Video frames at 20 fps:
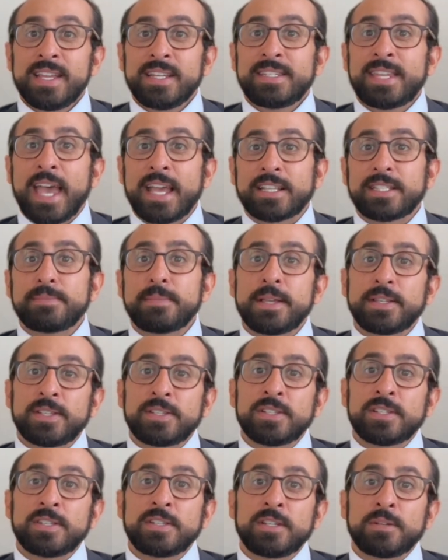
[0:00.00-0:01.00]
Text
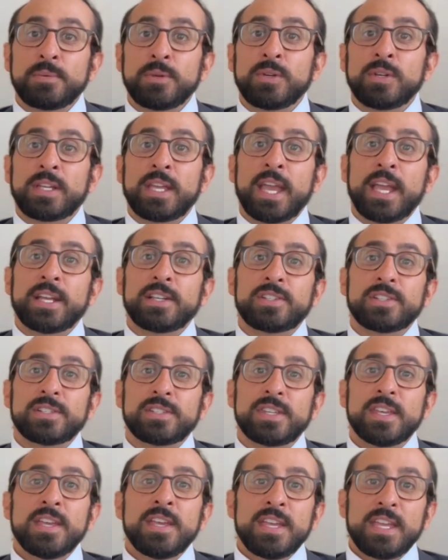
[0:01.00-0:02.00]
messages and
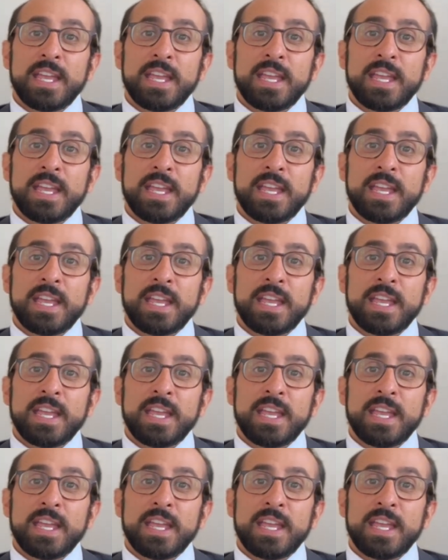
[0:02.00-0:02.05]
communications.